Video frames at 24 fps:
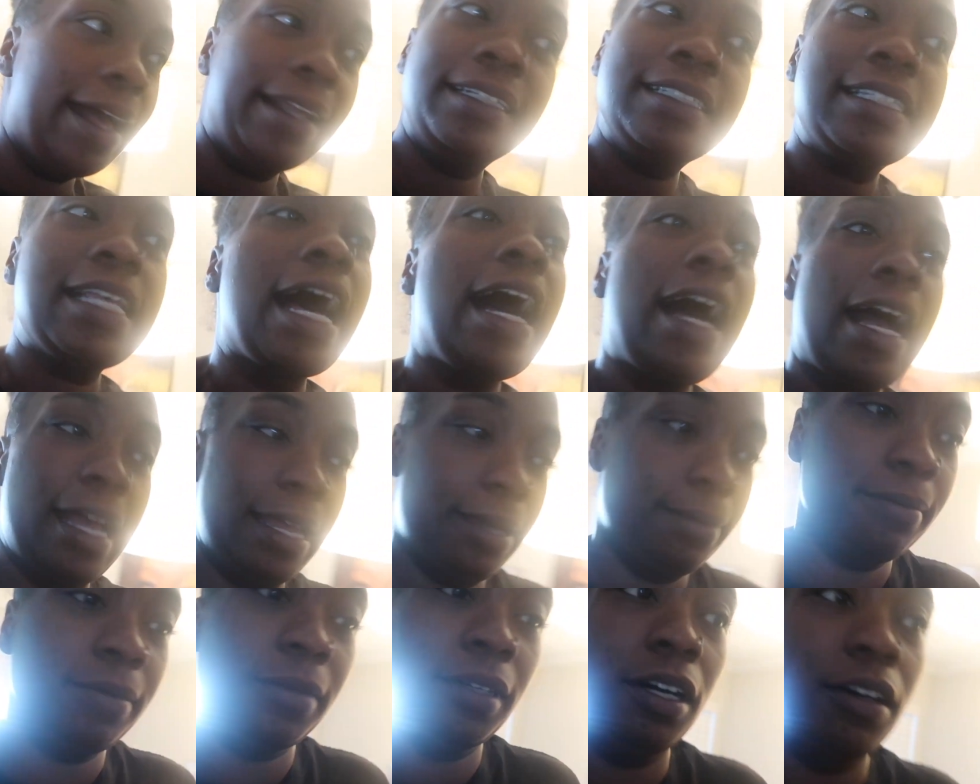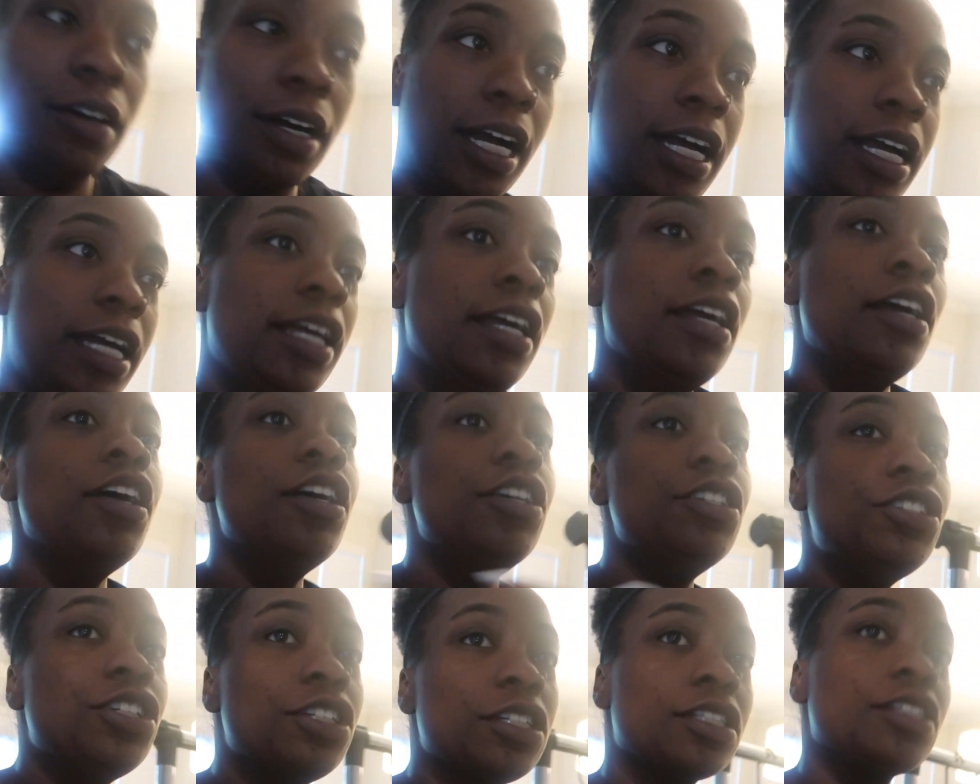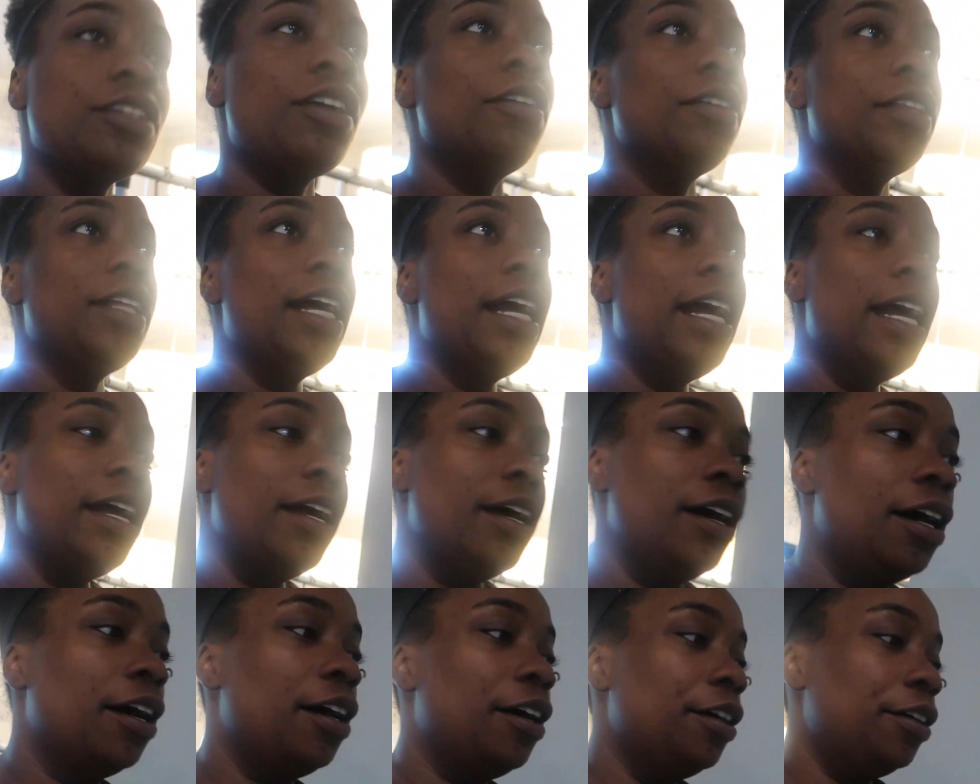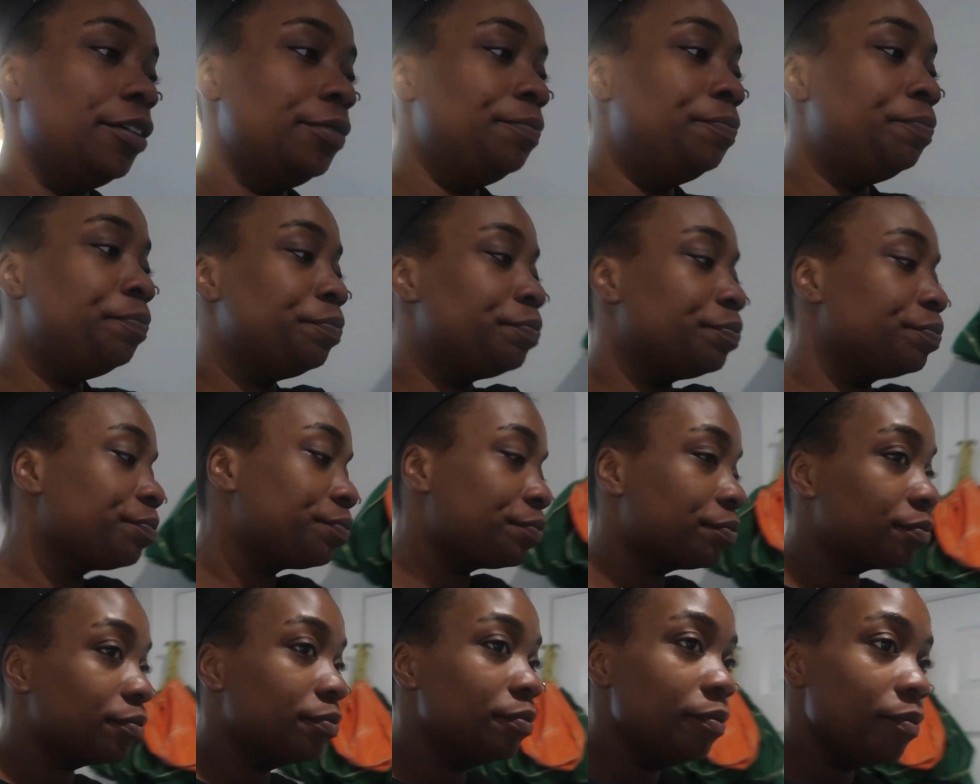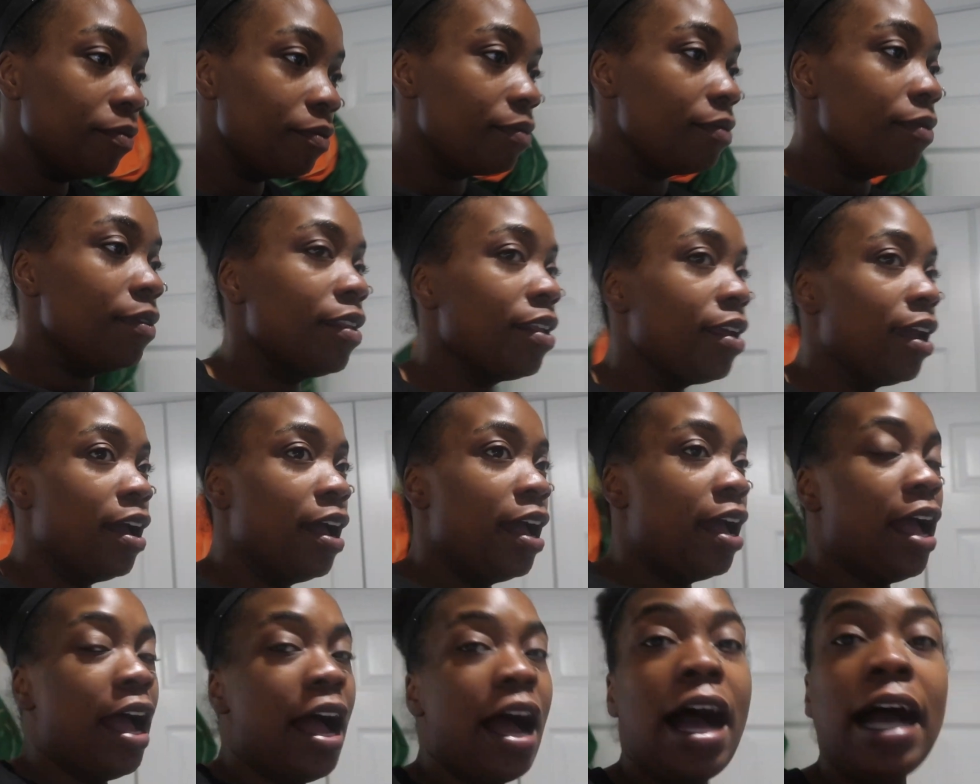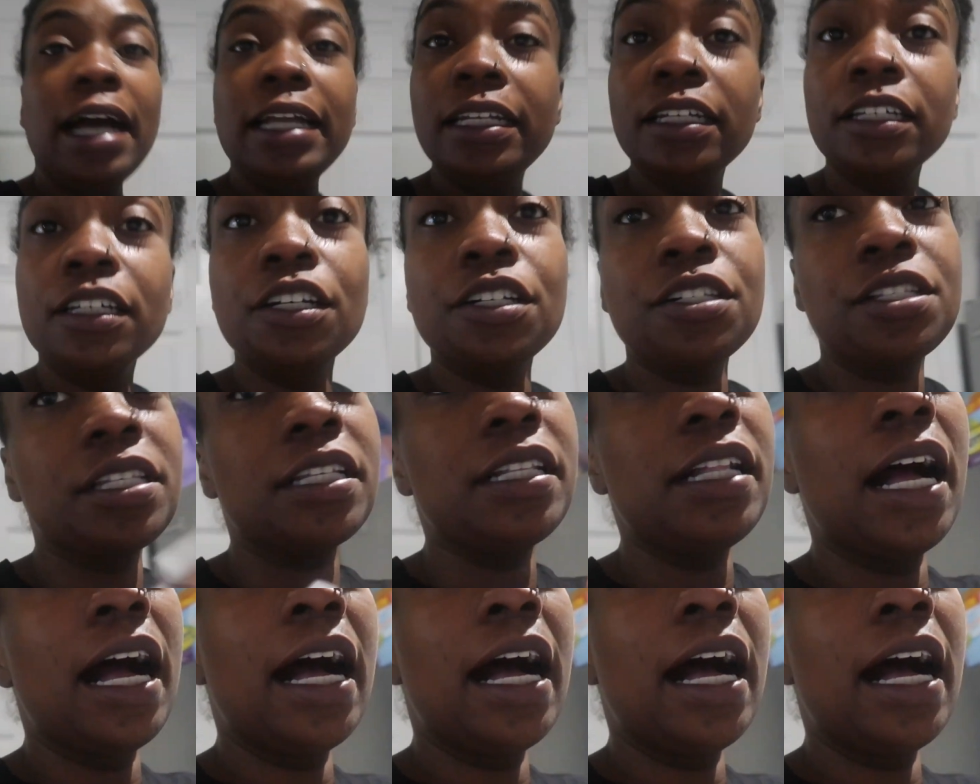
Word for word: had the time okay just know that um I did go to the